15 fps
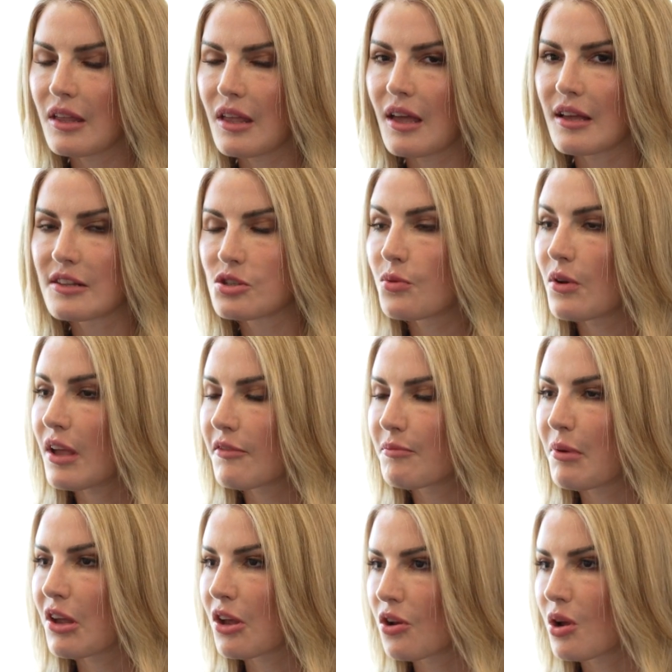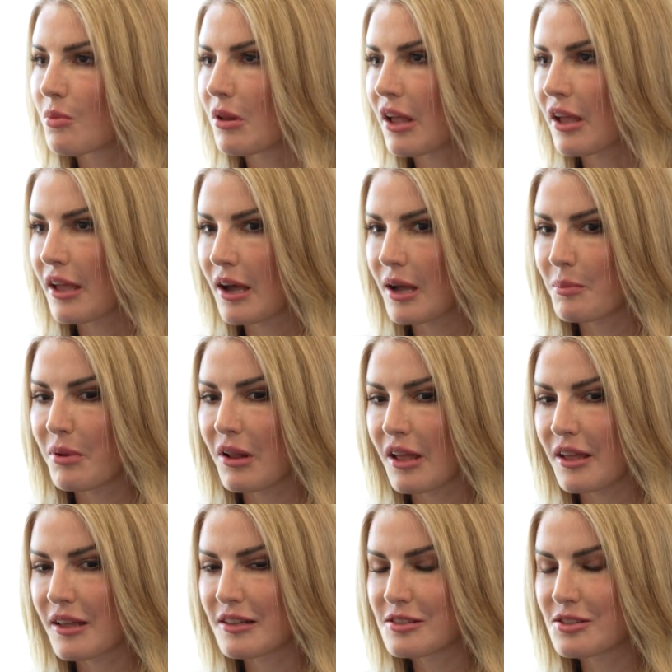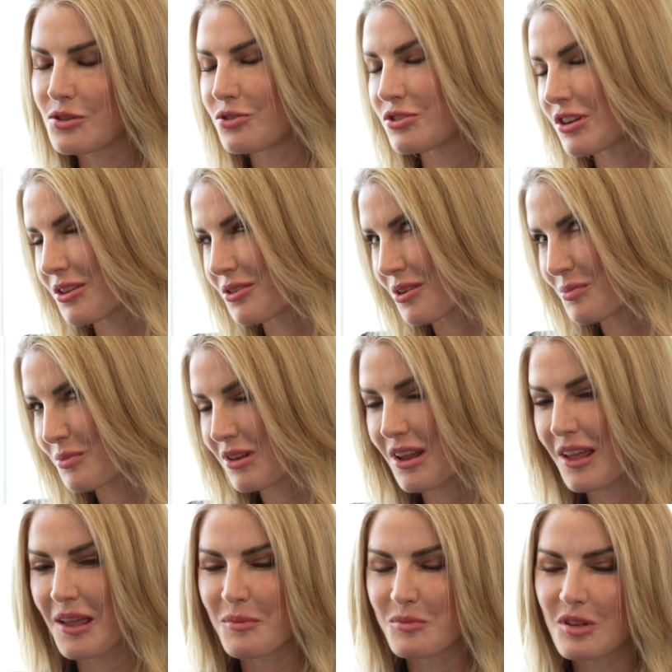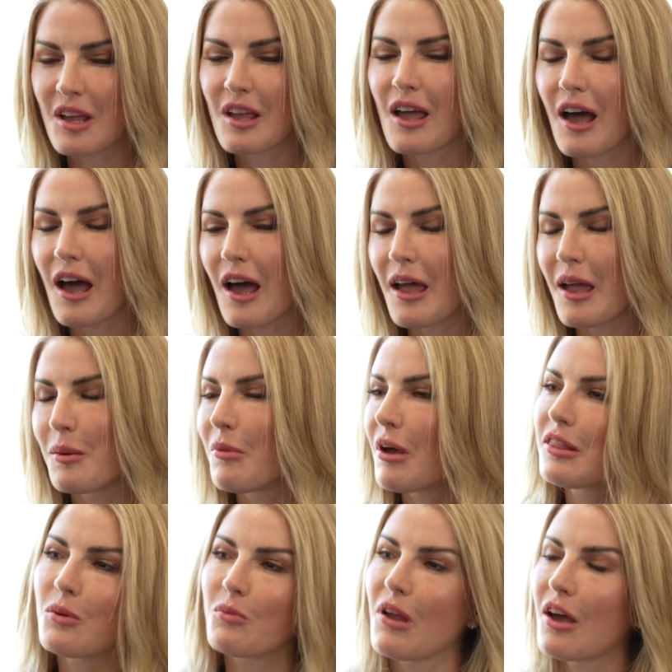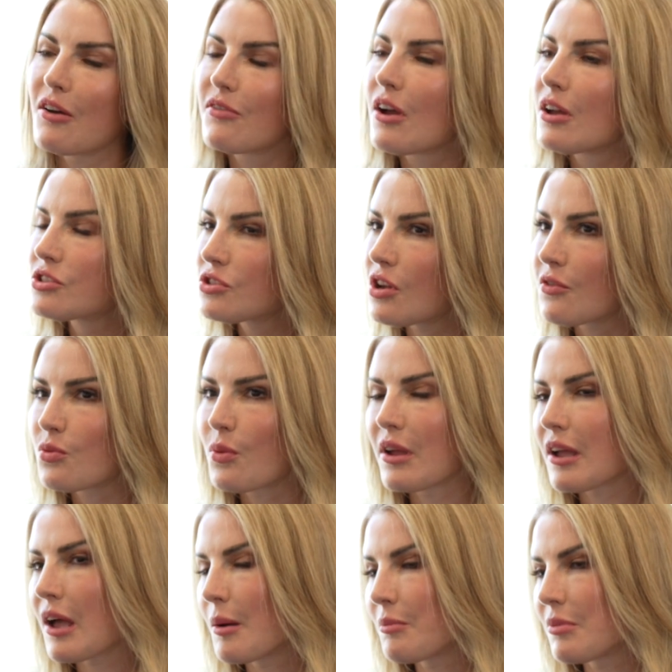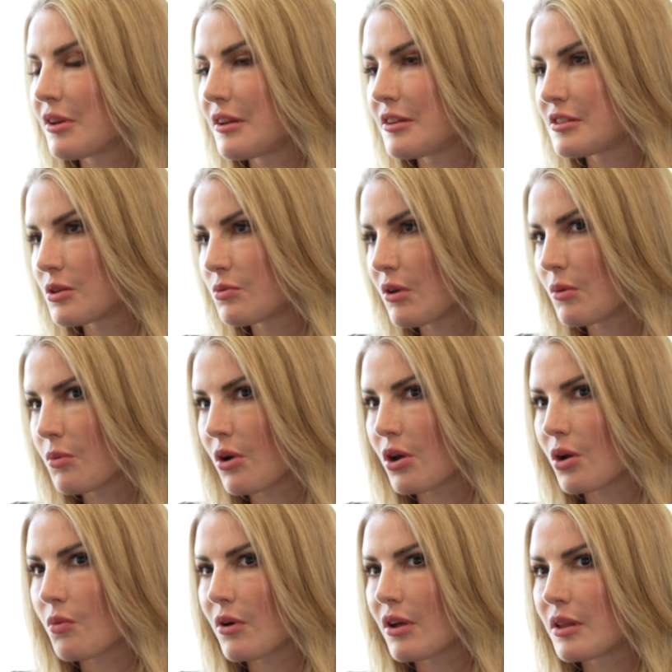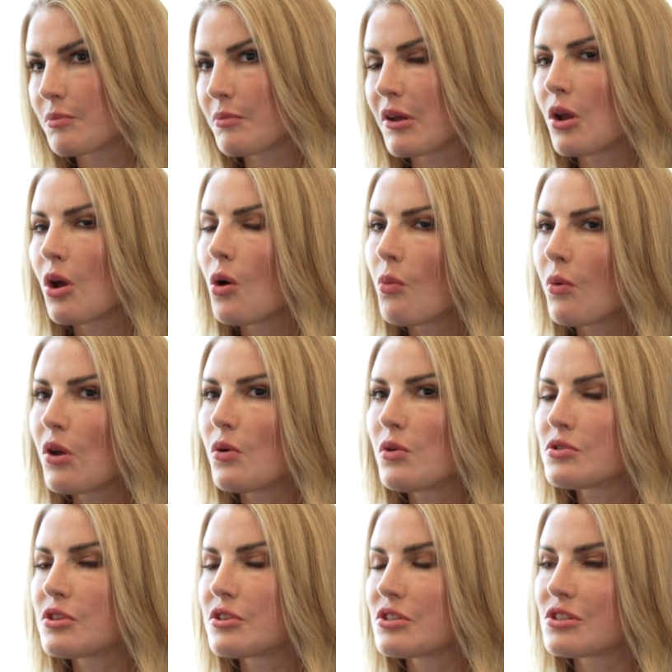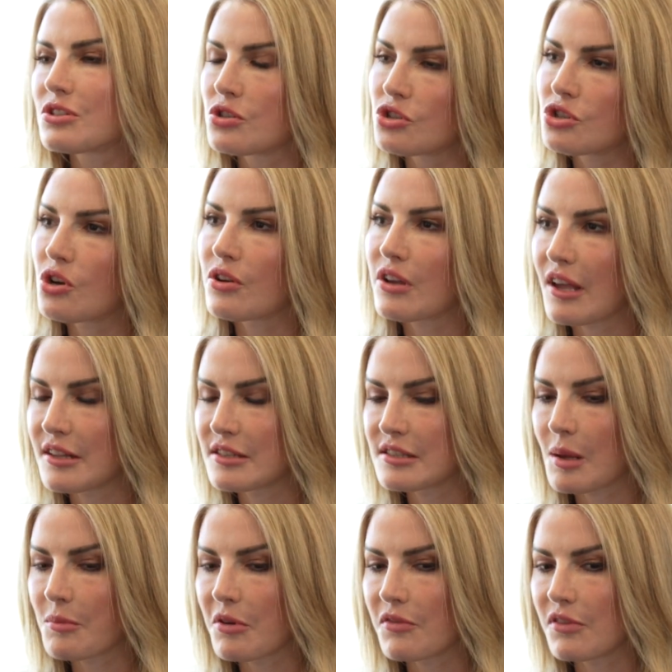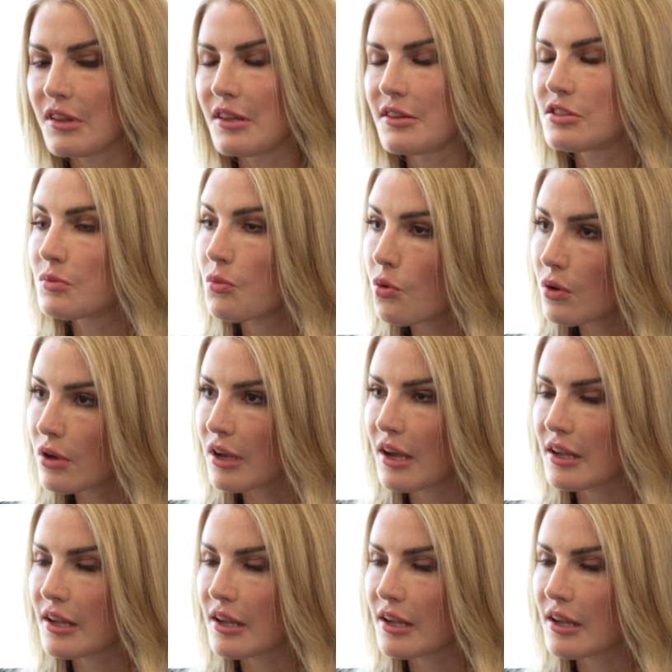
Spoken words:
Yeah, so we have big global AI players who shall not be named. And then we have software companies that we work with. But we also, just to showcase some of the smaller